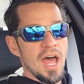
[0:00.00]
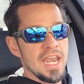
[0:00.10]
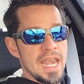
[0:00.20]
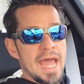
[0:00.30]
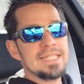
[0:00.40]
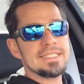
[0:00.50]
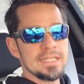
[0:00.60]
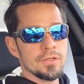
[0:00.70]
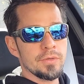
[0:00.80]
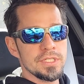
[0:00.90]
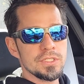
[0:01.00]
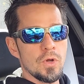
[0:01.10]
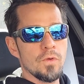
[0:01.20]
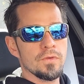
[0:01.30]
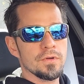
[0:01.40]
a nice increase
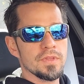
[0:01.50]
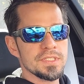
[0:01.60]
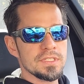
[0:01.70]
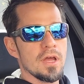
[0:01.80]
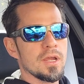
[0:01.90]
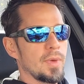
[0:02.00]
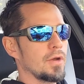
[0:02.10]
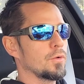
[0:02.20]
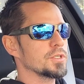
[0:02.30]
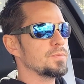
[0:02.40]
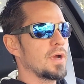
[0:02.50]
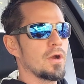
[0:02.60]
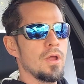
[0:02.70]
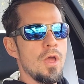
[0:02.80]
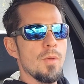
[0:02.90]
over the stock amount of
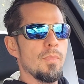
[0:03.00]
horsepower,